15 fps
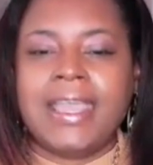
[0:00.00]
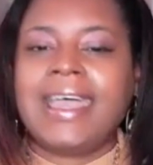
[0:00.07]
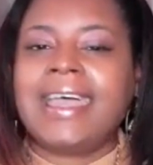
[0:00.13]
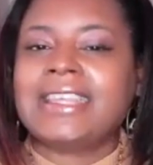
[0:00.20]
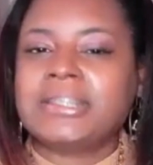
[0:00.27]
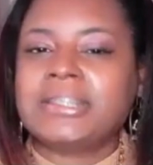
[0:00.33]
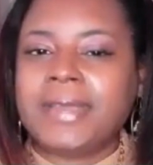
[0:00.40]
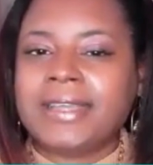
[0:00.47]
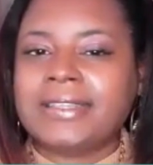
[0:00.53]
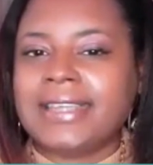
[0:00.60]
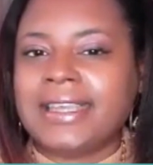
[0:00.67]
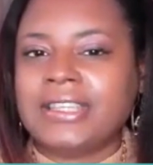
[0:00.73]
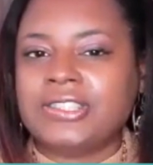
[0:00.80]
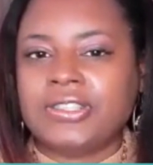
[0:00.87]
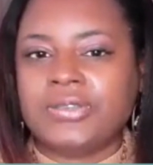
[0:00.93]

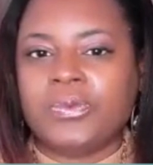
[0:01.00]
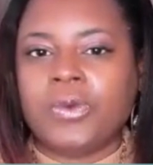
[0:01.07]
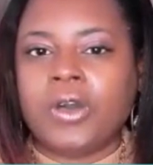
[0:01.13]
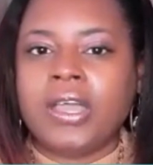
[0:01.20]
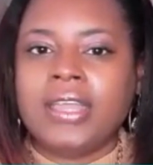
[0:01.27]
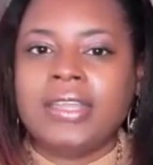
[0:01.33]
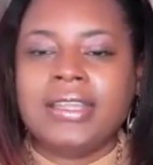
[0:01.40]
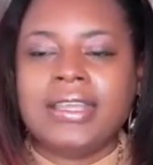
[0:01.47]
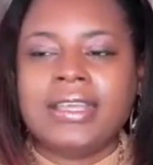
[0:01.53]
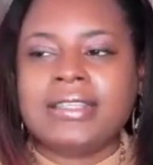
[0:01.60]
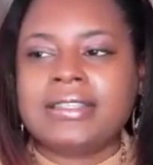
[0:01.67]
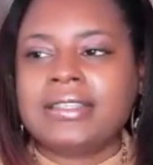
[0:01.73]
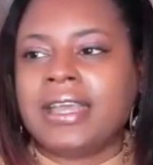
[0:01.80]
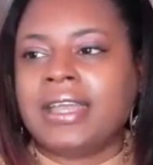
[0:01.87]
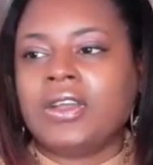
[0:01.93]
Expectation 1
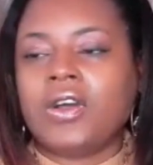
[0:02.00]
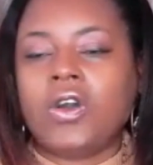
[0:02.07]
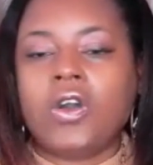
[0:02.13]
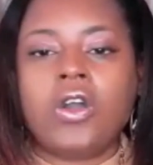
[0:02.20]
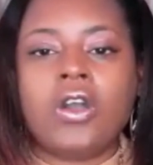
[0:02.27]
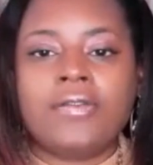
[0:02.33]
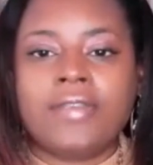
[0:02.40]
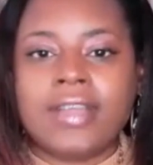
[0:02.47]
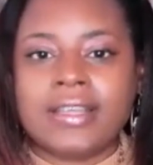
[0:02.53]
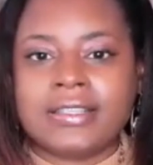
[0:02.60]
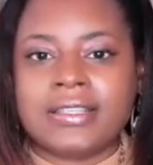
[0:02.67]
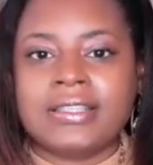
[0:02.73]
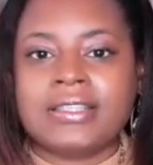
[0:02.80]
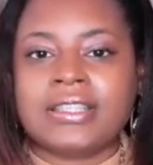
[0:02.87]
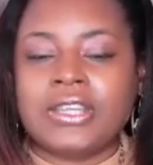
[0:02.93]
is that all
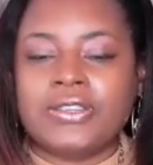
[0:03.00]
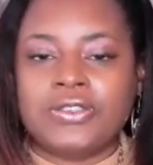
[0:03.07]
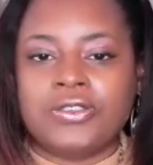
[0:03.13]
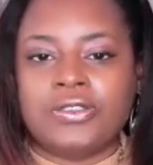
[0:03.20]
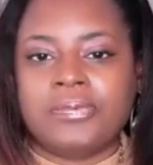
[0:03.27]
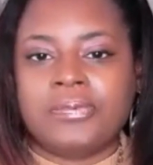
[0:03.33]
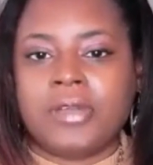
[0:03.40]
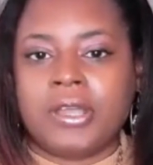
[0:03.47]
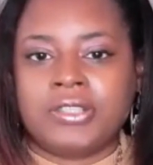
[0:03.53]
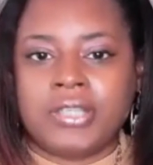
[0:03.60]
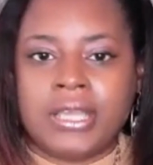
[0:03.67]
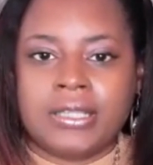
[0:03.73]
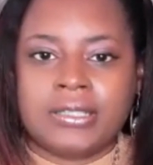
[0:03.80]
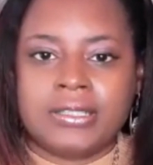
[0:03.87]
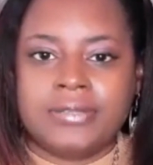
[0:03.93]
residents can do the
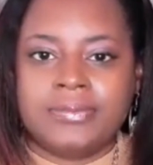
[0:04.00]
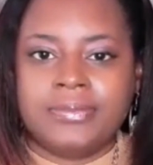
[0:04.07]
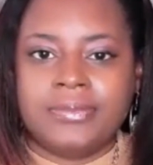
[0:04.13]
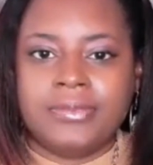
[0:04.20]
project.